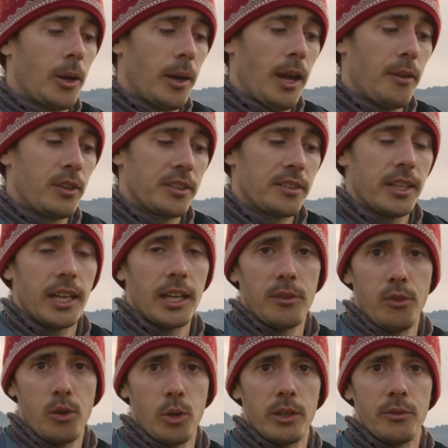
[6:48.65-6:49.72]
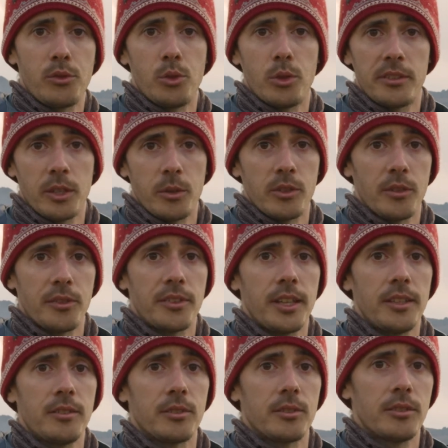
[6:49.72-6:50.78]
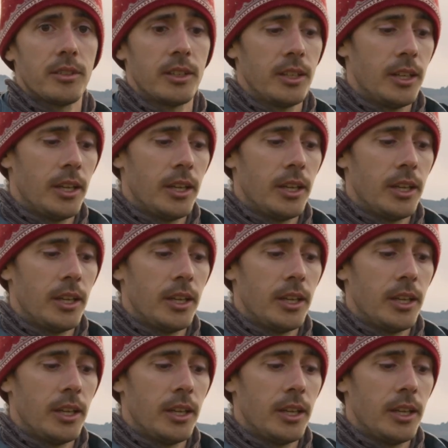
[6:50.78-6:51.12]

having the air flowing through a series of sensors,